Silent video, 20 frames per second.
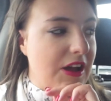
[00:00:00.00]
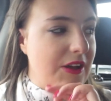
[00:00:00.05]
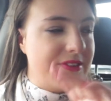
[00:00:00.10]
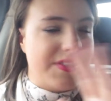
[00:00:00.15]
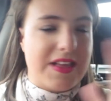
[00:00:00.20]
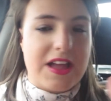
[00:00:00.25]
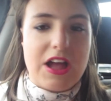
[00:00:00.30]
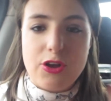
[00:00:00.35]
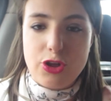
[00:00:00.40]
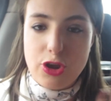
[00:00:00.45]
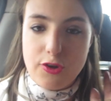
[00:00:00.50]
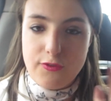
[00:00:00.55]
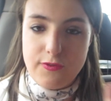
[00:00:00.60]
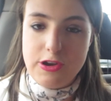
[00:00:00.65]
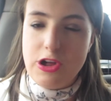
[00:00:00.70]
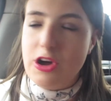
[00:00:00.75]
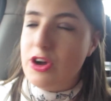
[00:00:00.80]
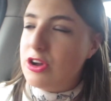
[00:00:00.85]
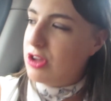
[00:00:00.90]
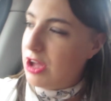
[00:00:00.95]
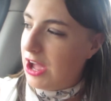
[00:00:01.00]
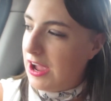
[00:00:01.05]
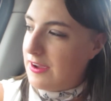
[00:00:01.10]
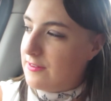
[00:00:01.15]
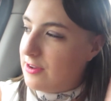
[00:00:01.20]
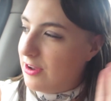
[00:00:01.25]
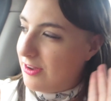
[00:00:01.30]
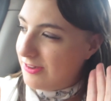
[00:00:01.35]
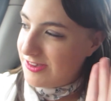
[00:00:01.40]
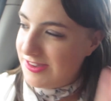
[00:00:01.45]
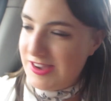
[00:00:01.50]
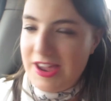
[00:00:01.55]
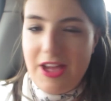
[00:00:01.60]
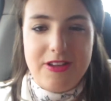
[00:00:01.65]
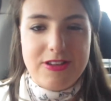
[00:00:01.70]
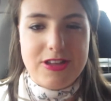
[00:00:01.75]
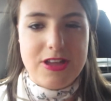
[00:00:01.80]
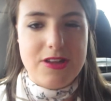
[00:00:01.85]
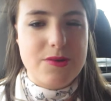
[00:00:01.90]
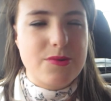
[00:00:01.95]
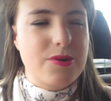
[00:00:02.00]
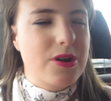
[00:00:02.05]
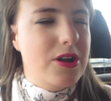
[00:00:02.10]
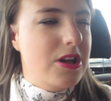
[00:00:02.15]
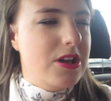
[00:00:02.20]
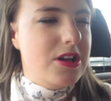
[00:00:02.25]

I was like, I've got a vlog, I have a lot to tell you.